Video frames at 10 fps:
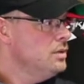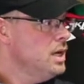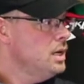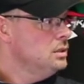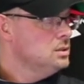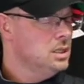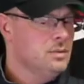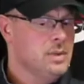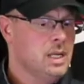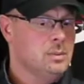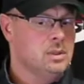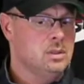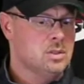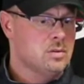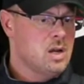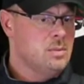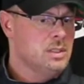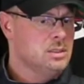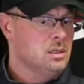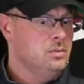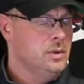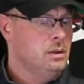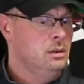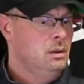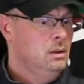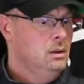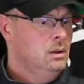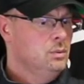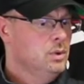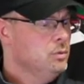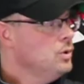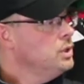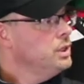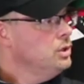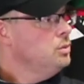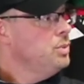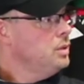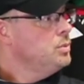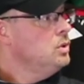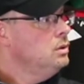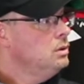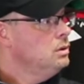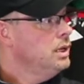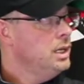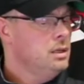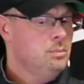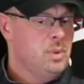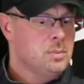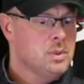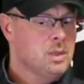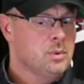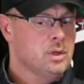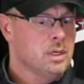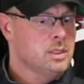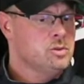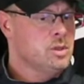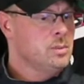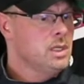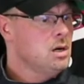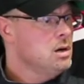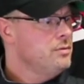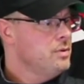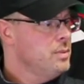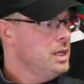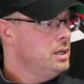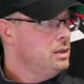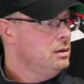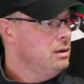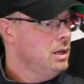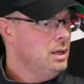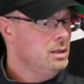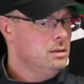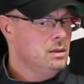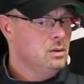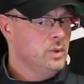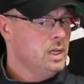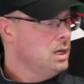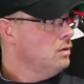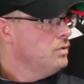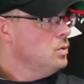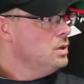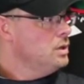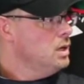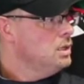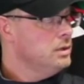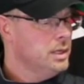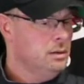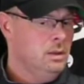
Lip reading: that, is I've been able to surround myself with really good people, and people that work extremely hard for me, and we care for one another. And